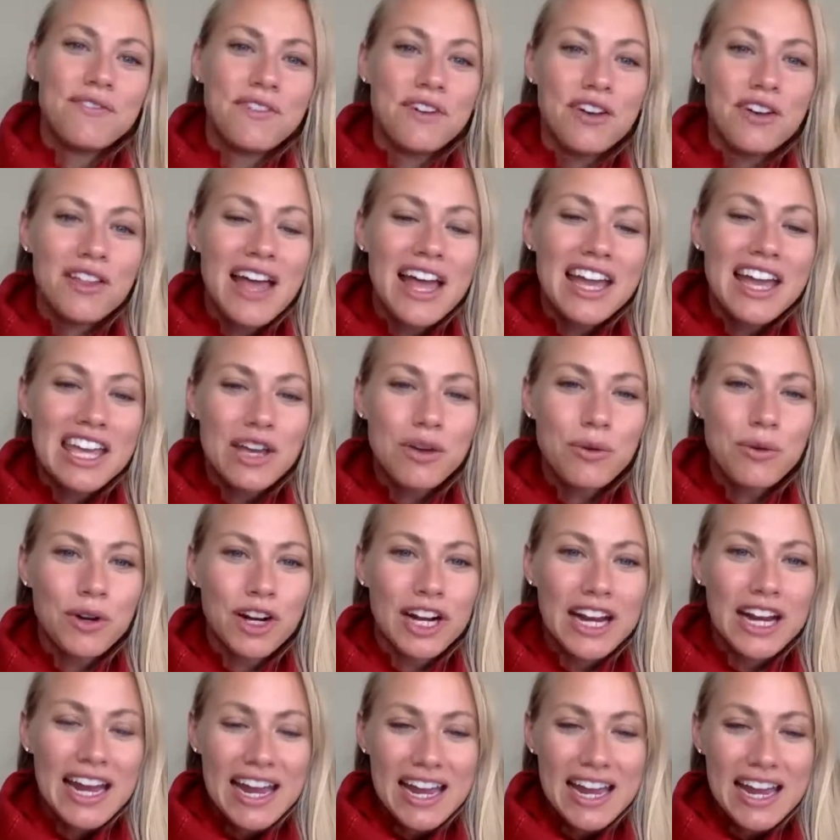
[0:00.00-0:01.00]
feel like you
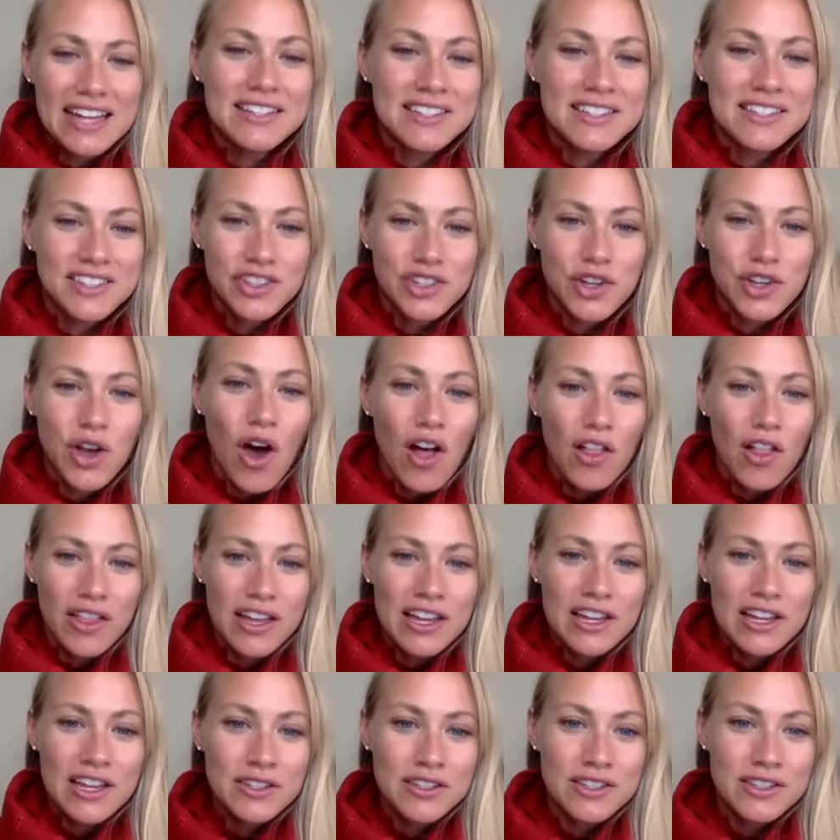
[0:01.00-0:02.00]
were in
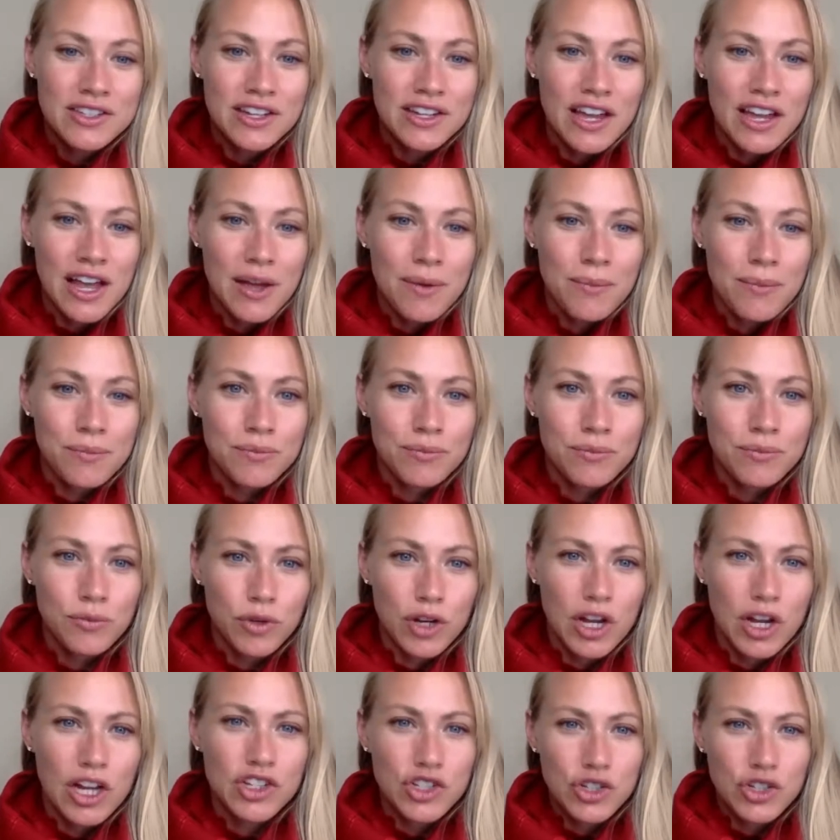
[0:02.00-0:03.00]
Scotland?
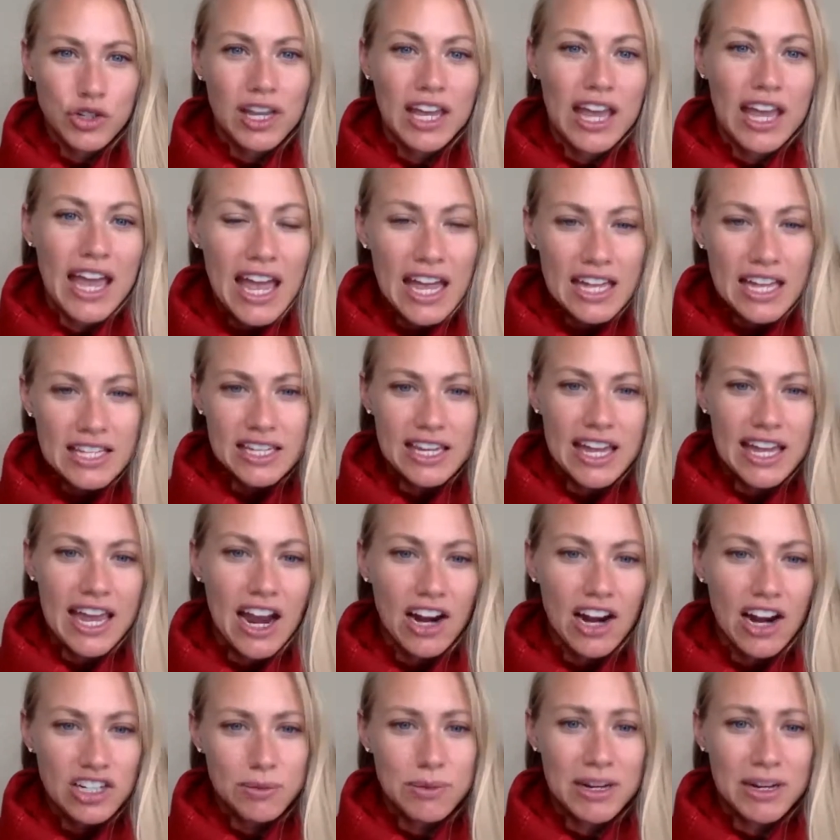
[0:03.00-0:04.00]
Could you get into
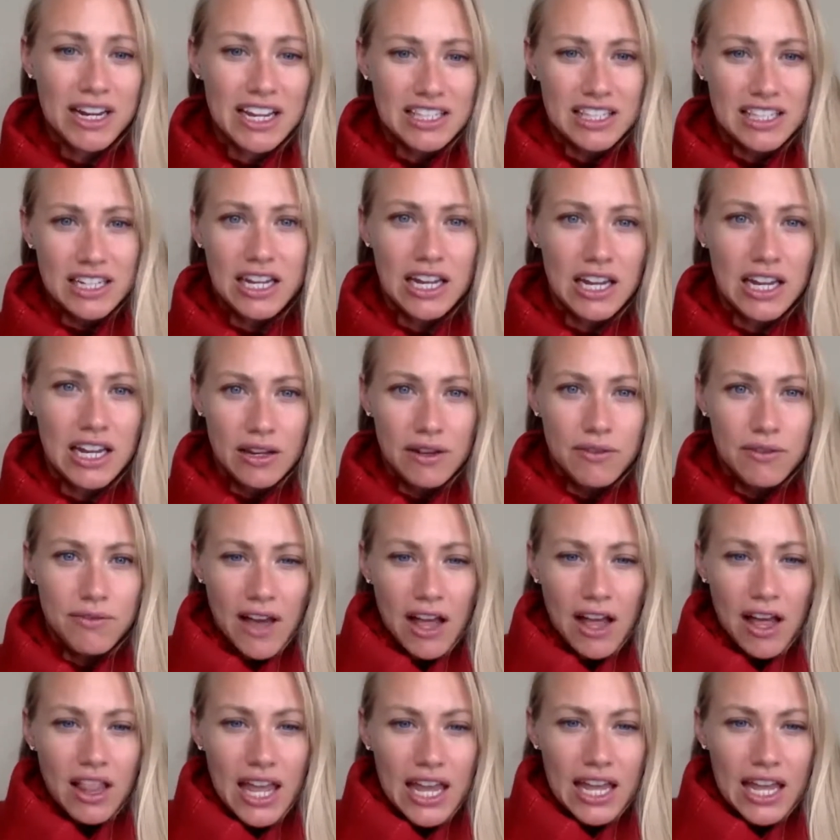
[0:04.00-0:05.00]
character because it
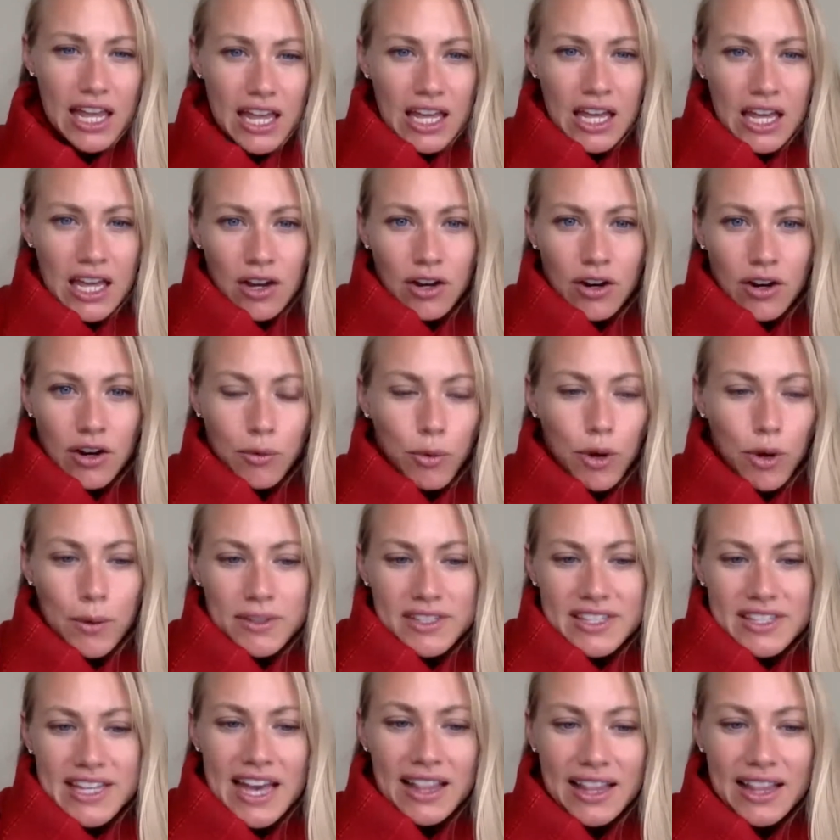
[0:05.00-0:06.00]
felt like it, or
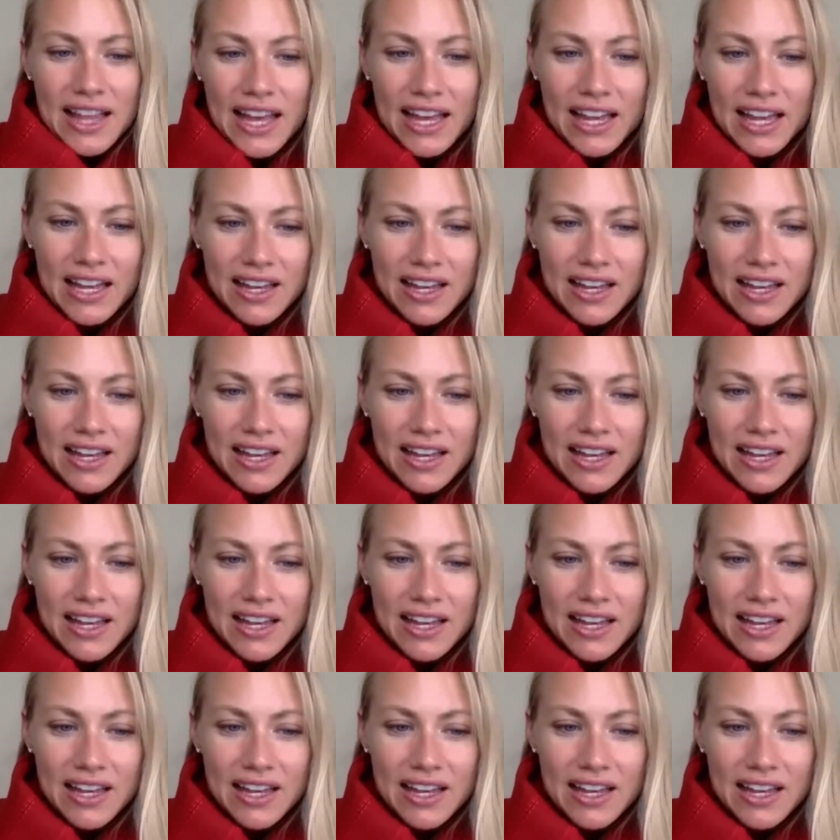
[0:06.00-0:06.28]
what was that like?